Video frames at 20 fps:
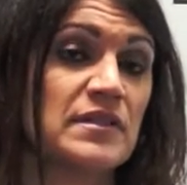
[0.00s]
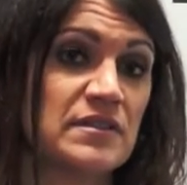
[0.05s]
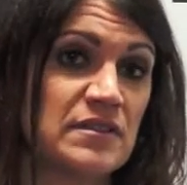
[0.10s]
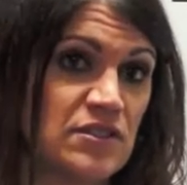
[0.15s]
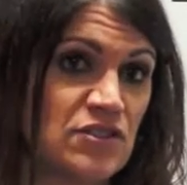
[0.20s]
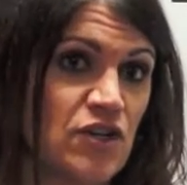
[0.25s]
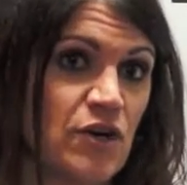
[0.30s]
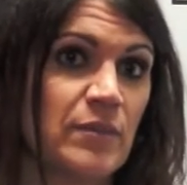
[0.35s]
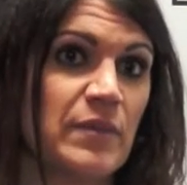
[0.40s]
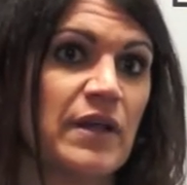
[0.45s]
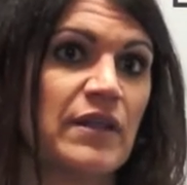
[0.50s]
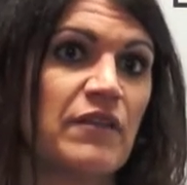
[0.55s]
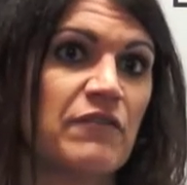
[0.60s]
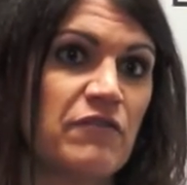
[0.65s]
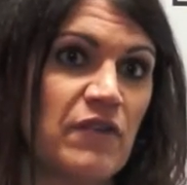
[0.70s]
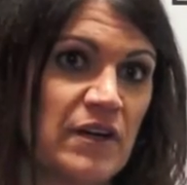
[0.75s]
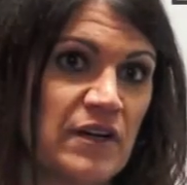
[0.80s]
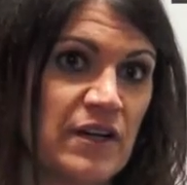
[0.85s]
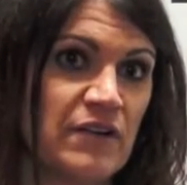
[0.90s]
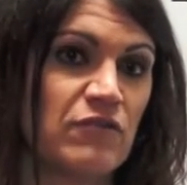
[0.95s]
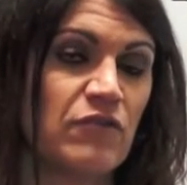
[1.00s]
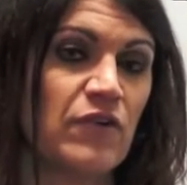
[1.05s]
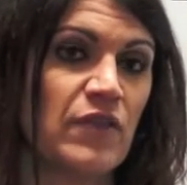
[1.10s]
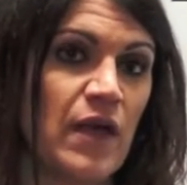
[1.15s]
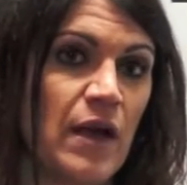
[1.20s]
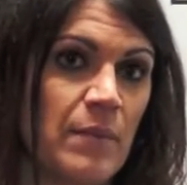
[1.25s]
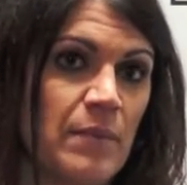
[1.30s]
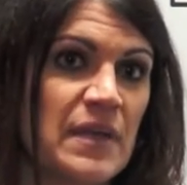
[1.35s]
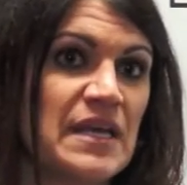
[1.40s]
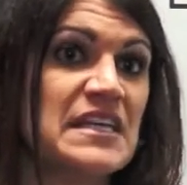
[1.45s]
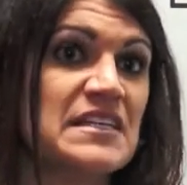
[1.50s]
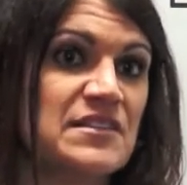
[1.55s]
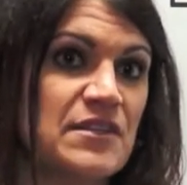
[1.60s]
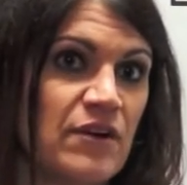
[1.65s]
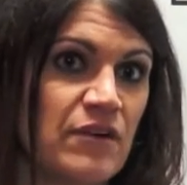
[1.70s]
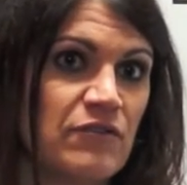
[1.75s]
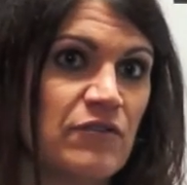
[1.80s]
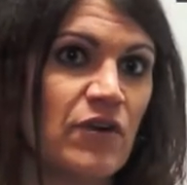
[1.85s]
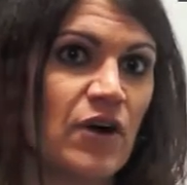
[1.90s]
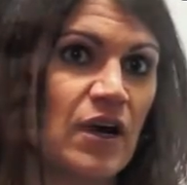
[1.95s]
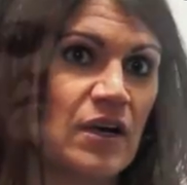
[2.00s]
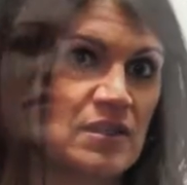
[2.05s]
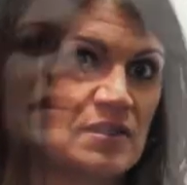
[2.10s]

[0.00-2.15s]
determining the funding for them easier for us.